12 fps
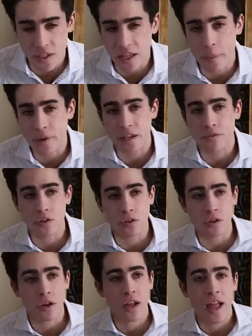But I mean, if
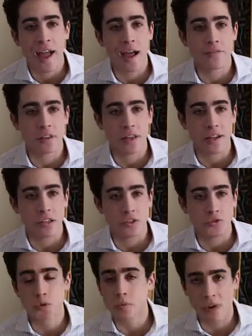you're having like
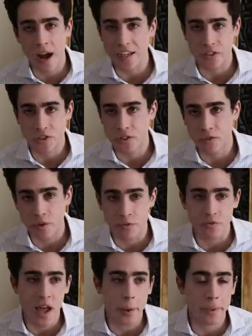super high sugar and
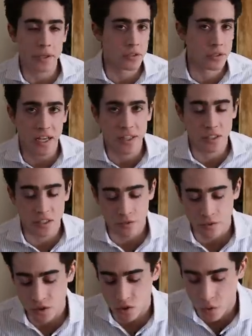fat meals, that's a
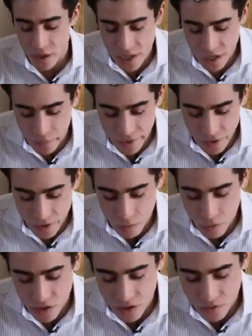different story. That can be a
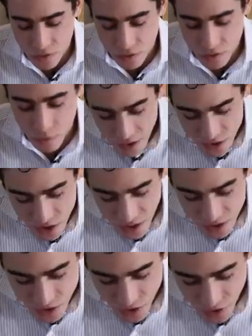little more difficult.
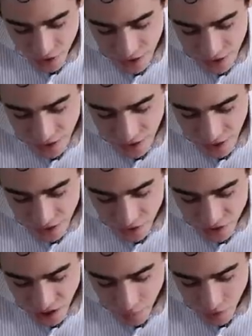John Sergey, can
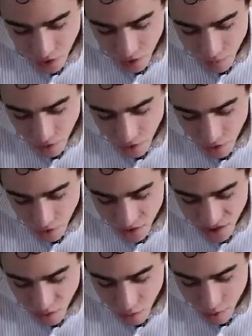you tell me all the
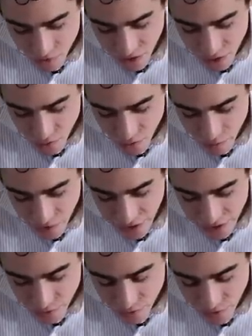protocols that will prevent you from
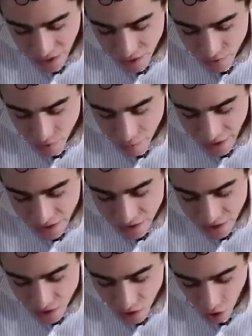gaining fat from
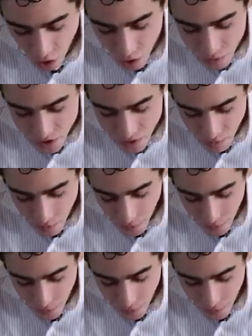excess carbs?